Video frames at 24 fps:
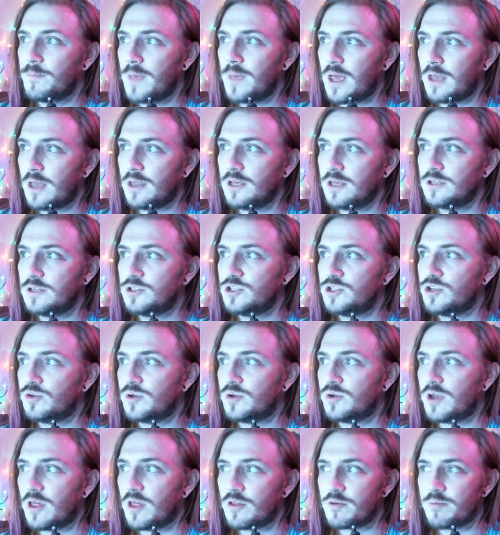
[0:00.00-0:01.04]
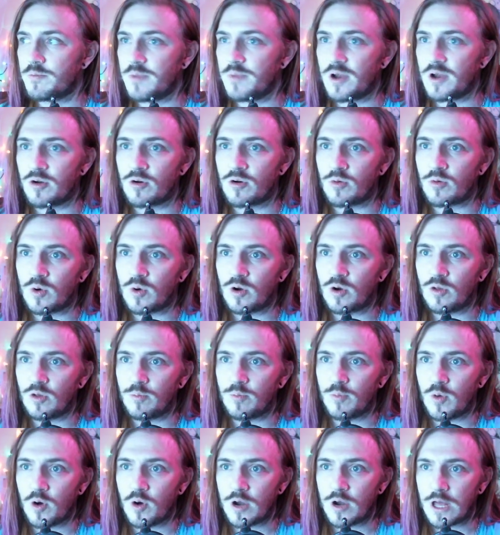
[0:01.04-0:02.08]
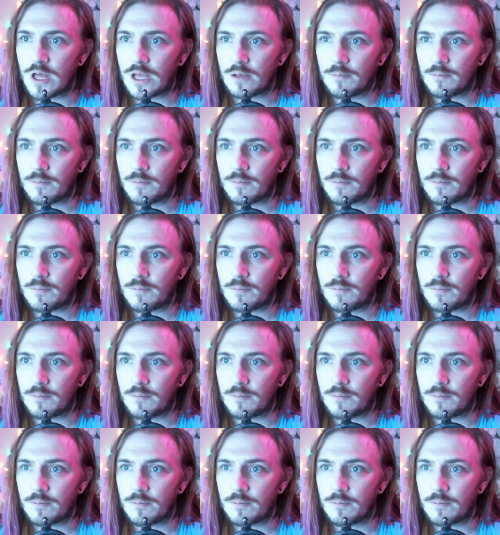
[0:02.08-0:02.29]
and into another mirror world morning,